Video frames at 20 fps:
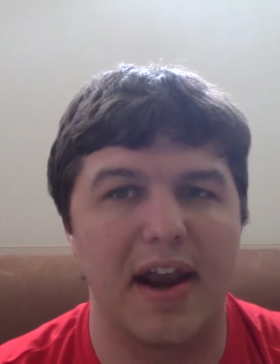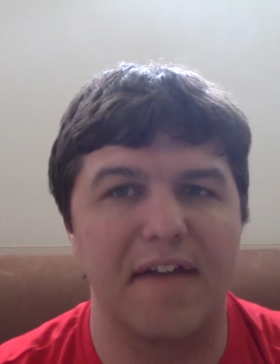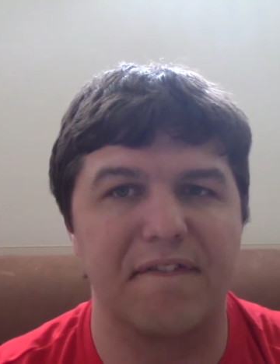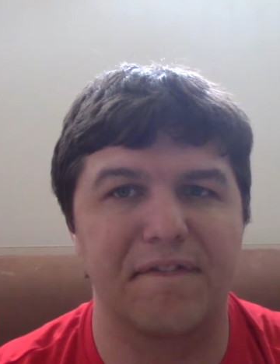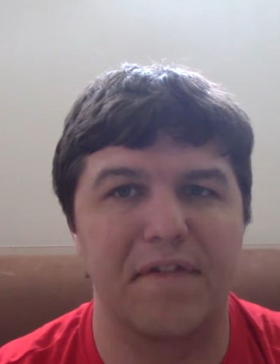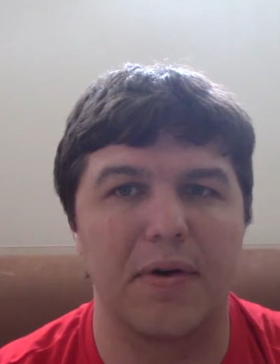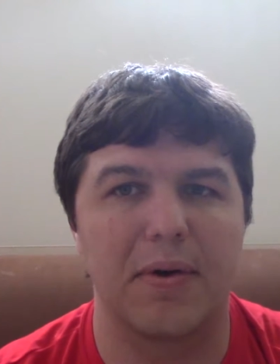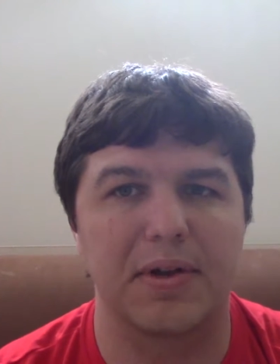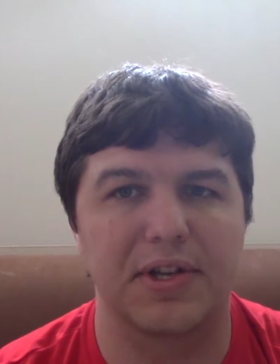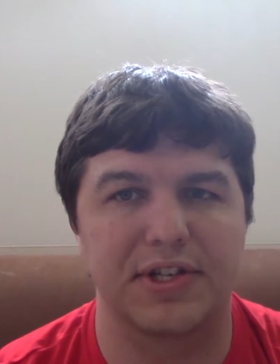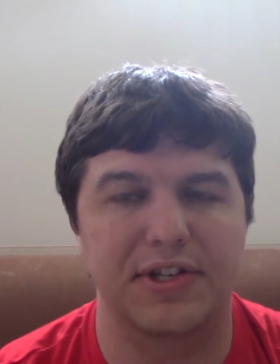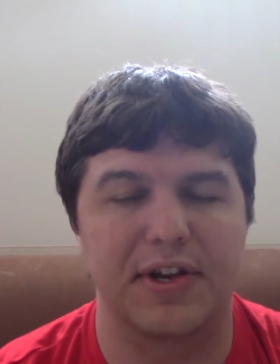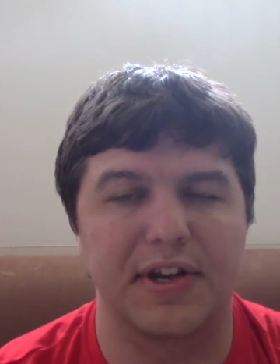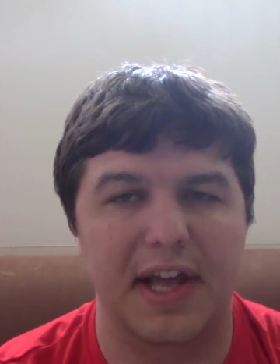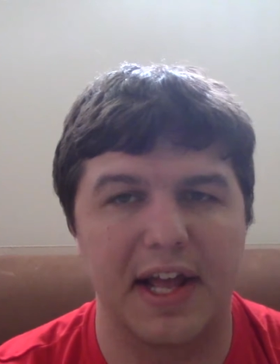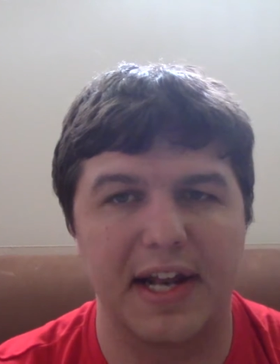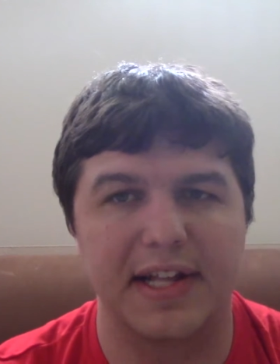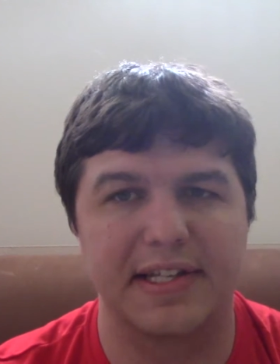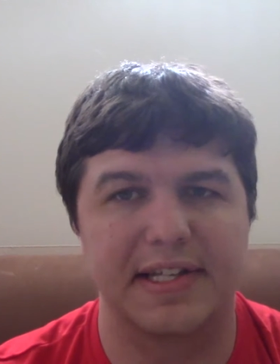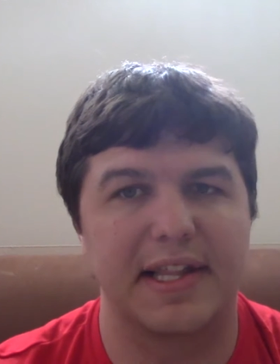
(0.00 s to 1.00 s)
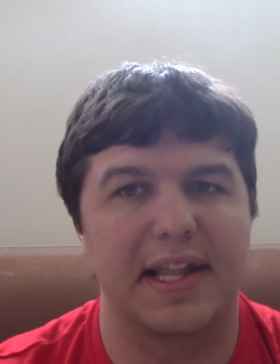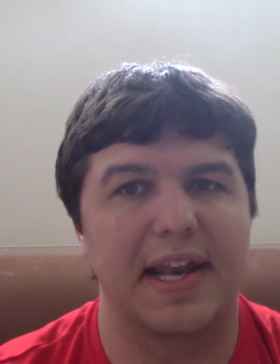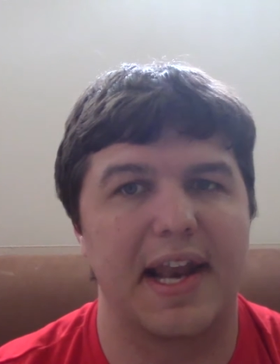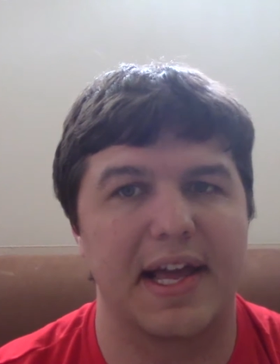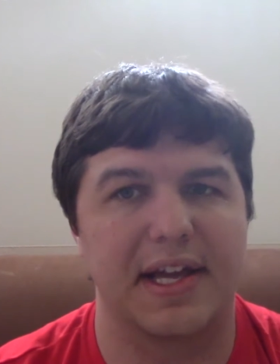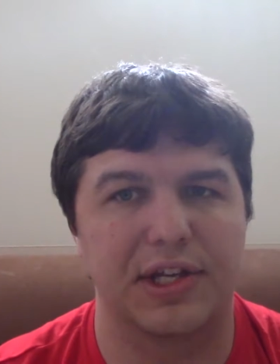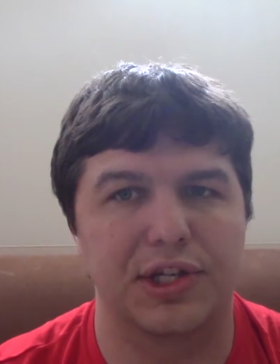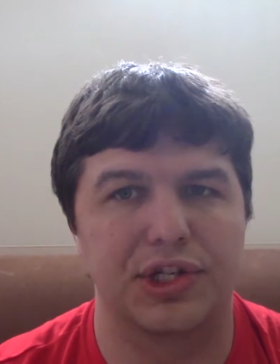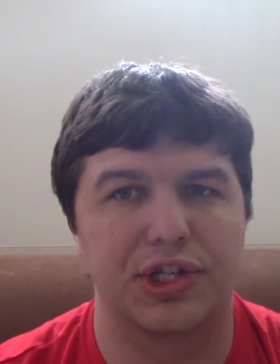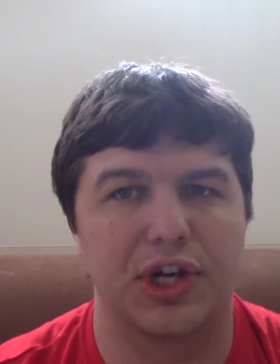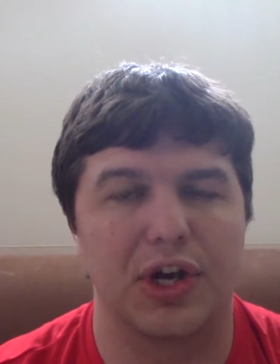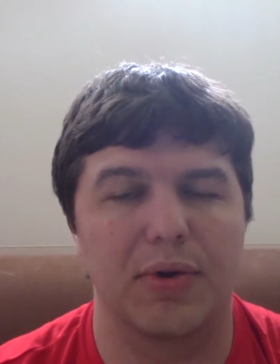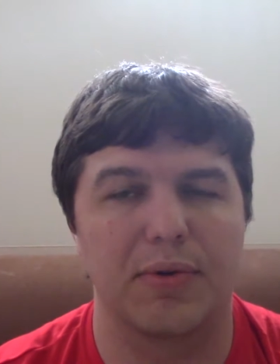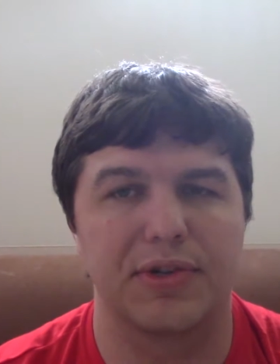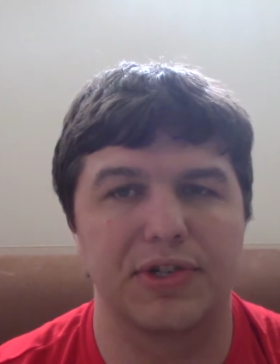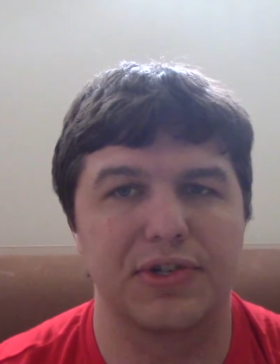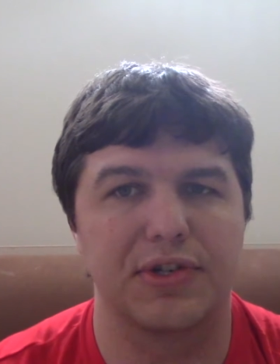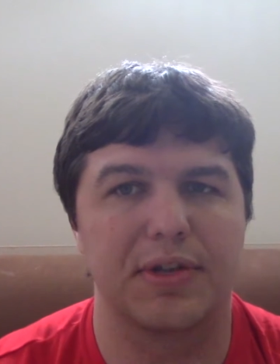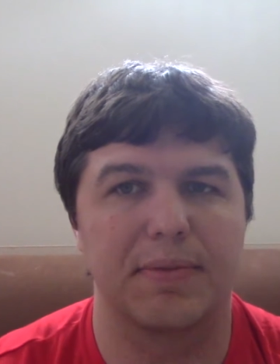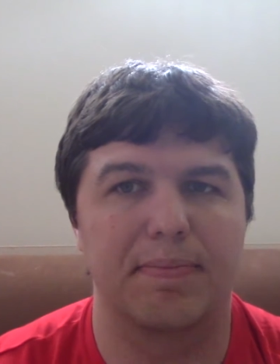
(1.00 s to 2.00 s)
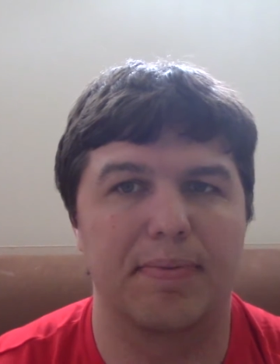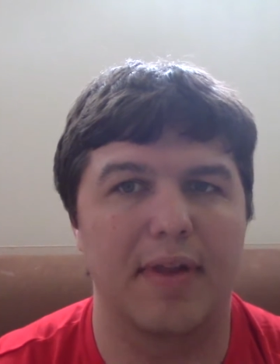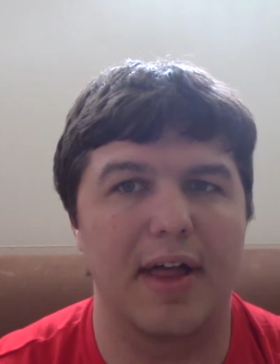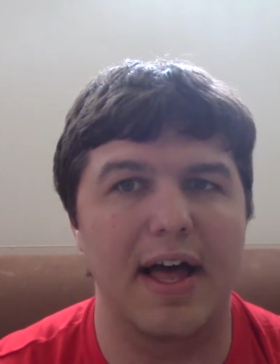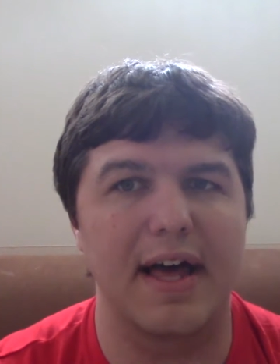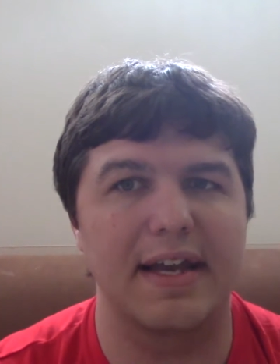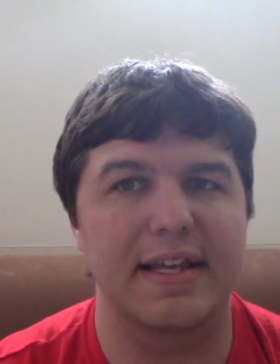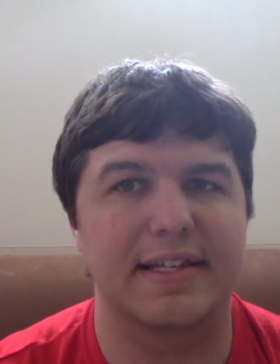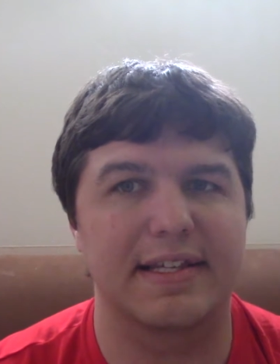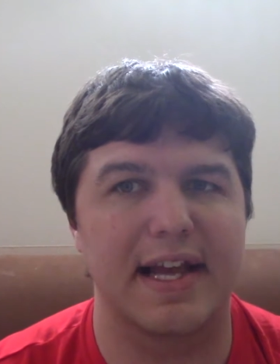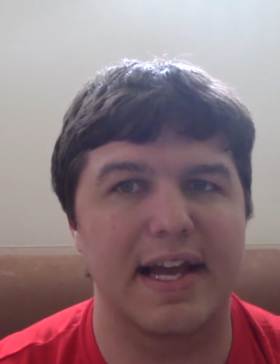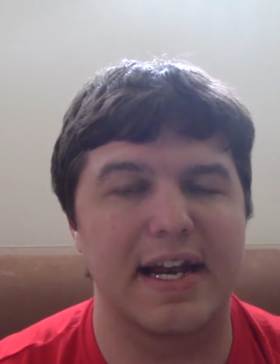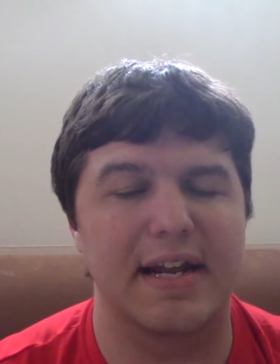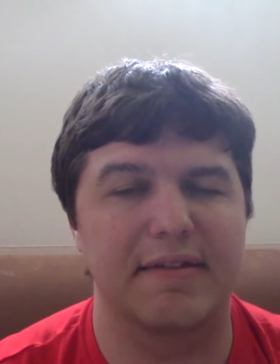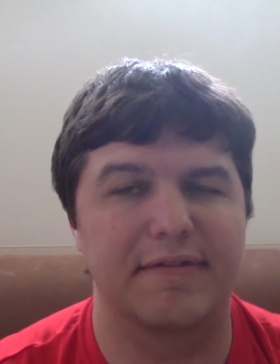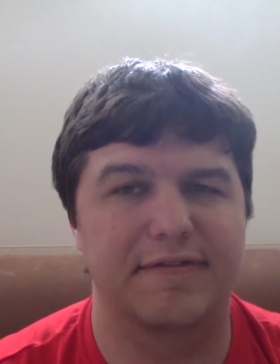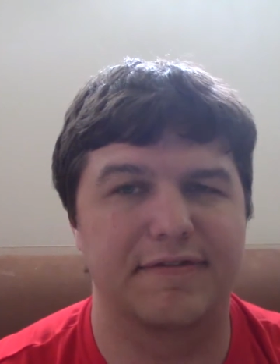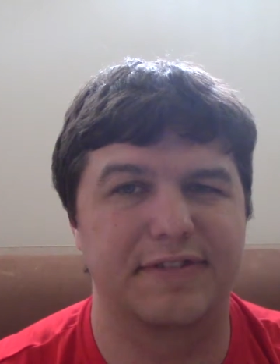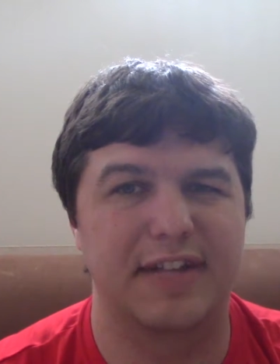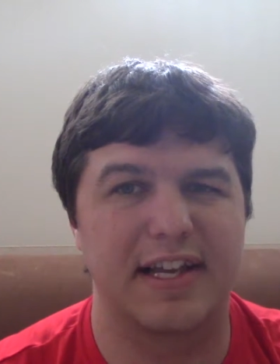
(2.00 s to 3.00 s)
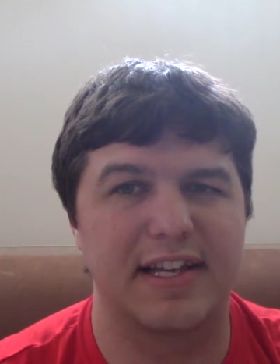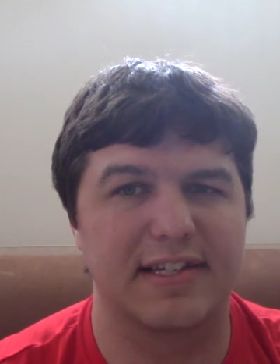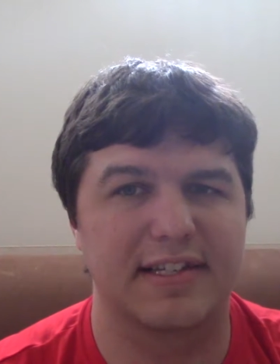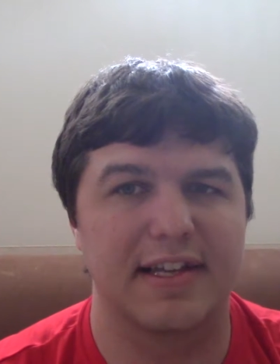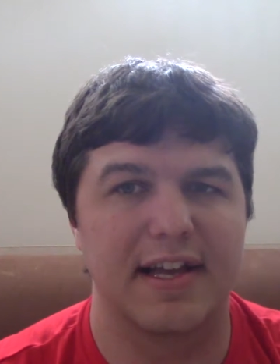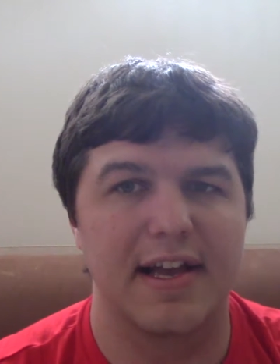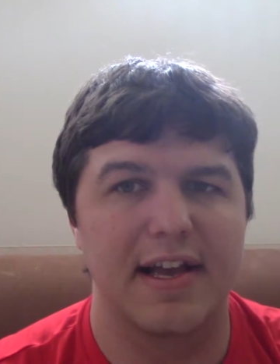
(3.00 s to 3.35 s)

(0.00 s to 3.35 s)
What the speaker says: it focuses on getting to the next joke. So the plot is takes